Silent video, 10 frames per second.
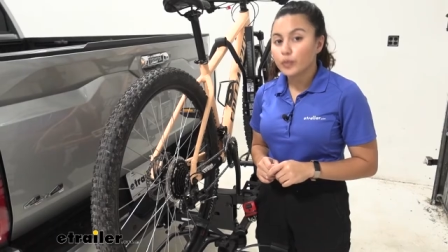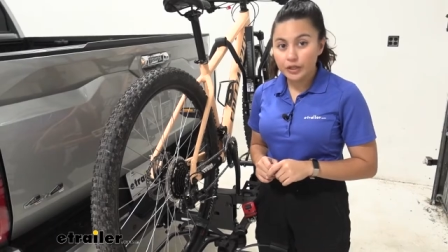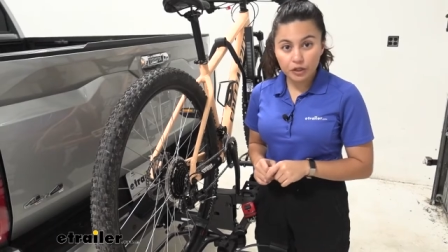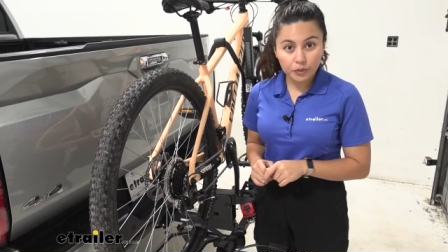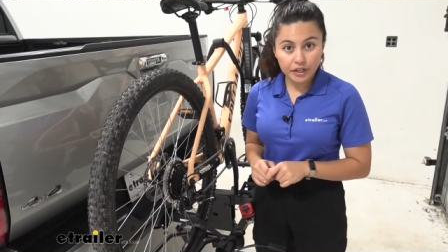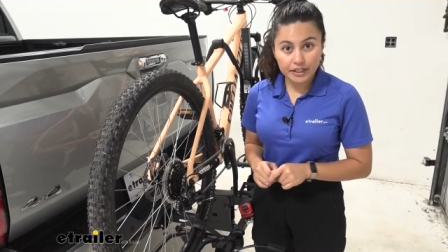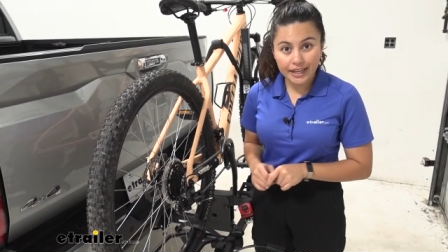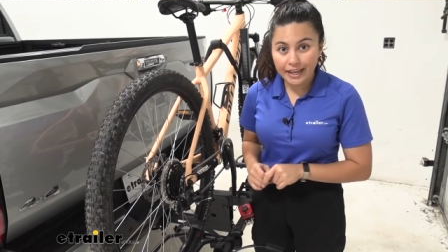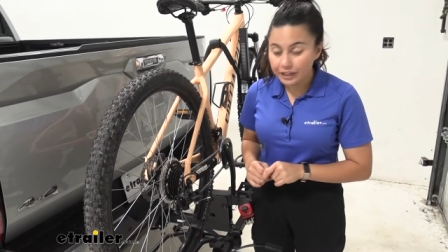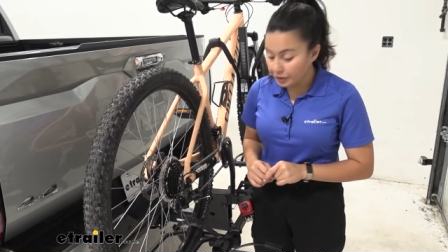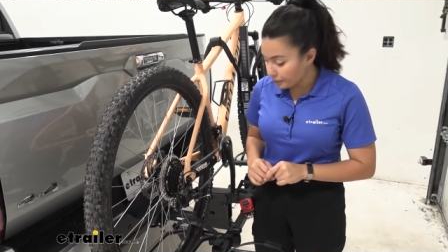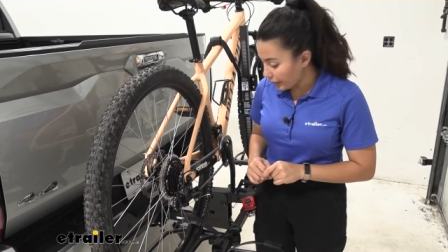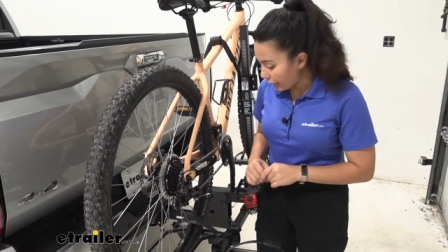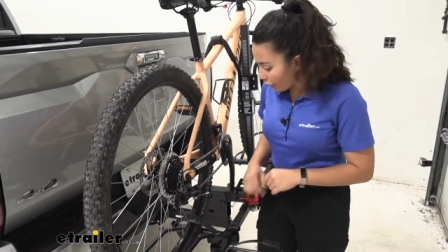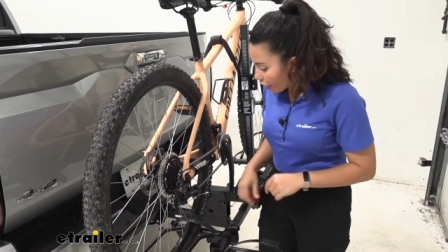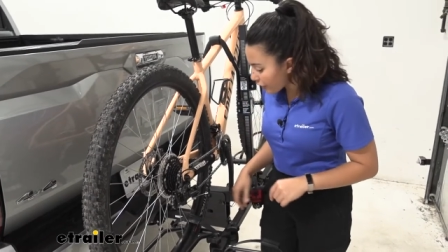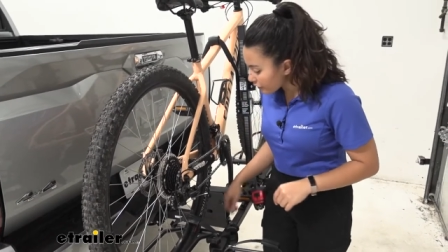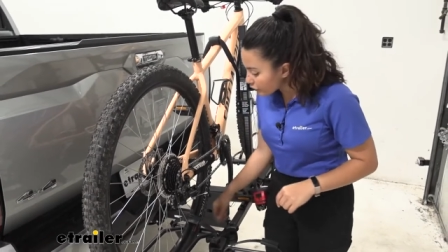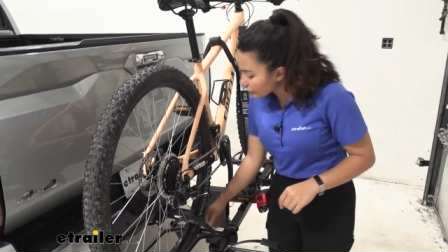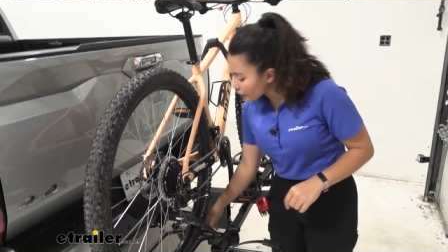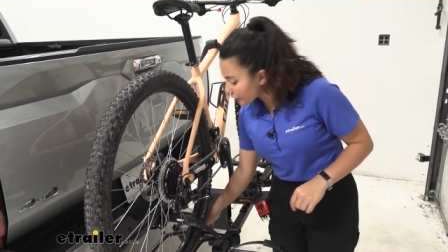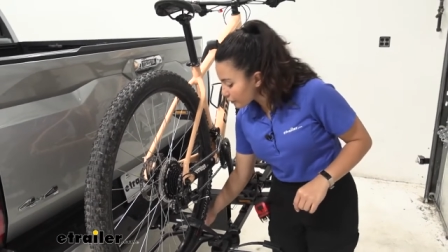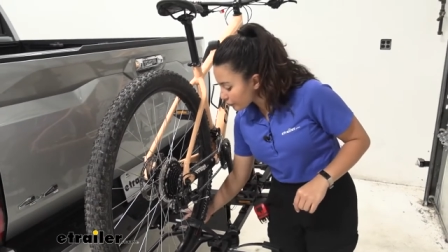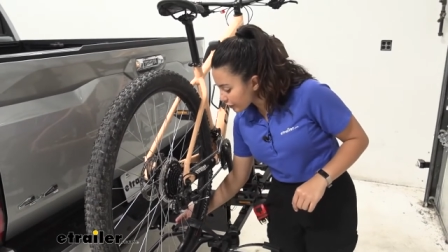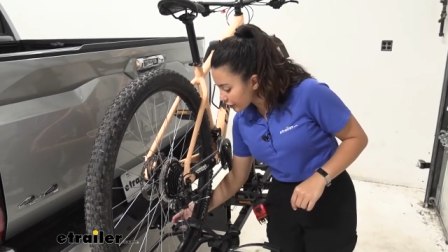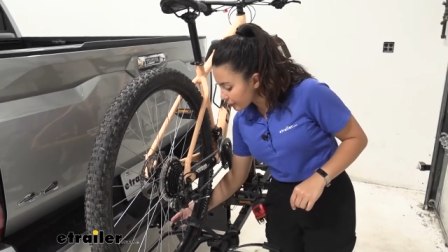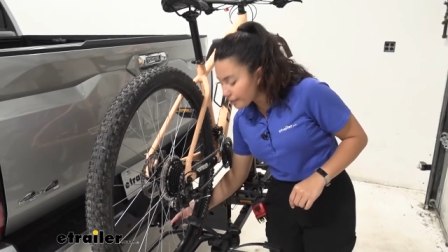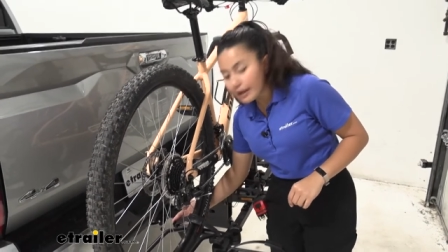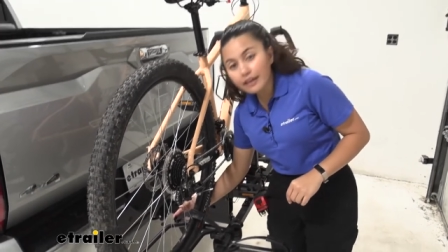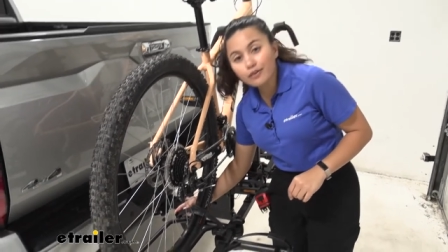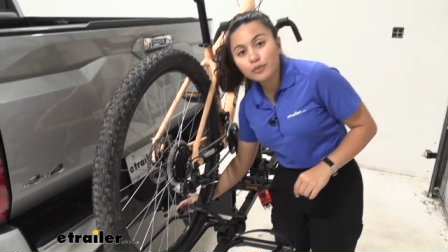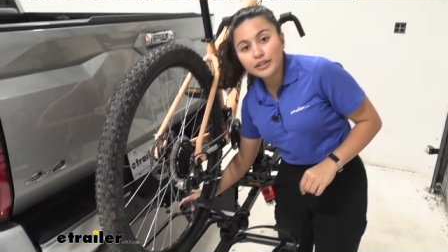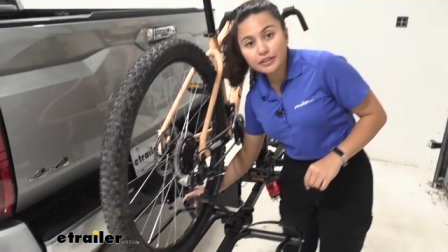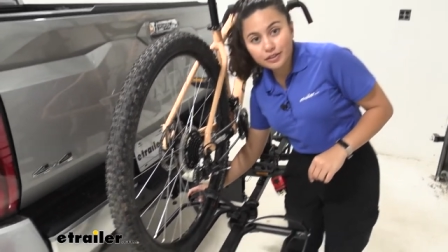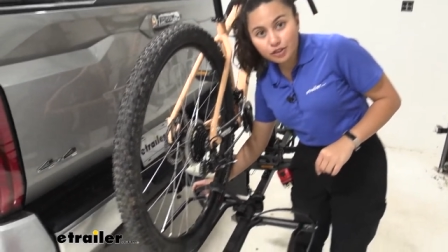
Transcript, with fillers: when you wanna take your bike off, you start over here by the wheel